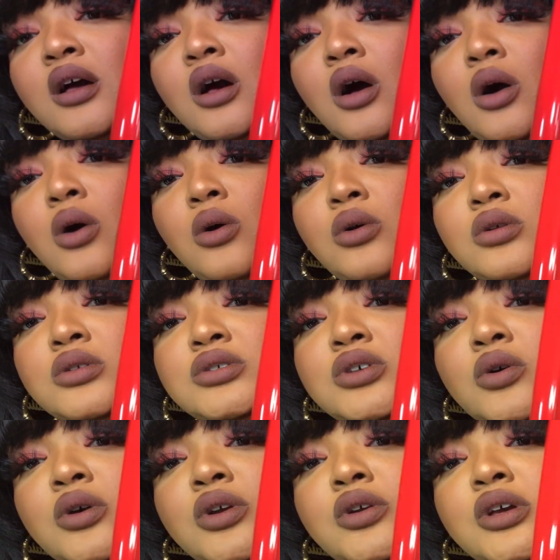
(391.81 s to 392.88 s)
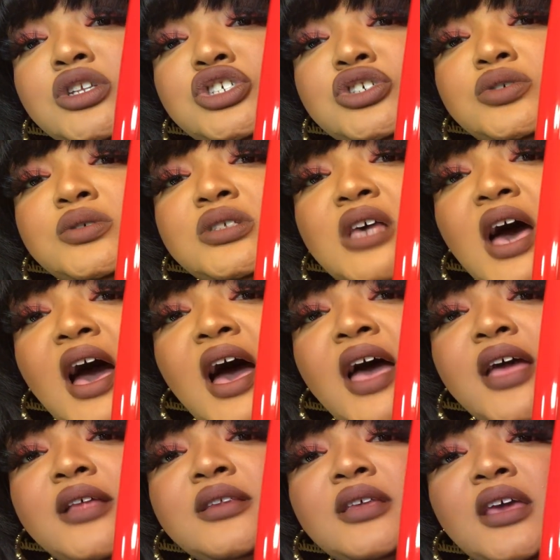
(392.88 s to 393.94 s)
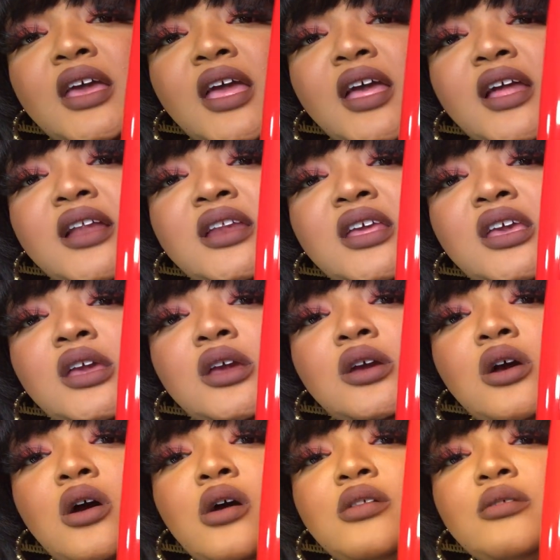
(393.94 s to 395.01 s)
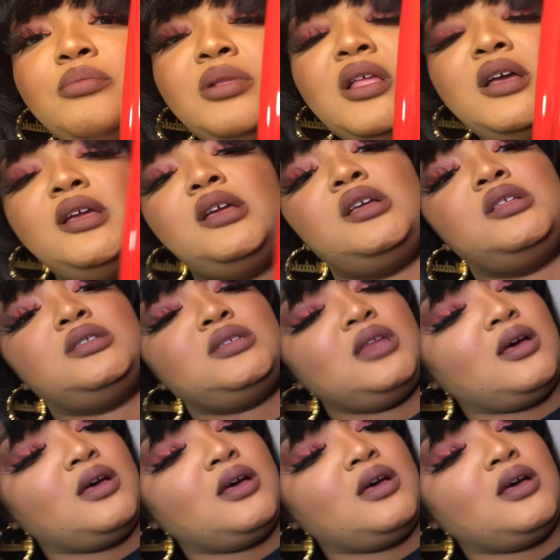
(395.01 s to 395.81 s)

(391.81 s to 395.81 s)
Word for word: cold or you can choose hot. And here are the plugins.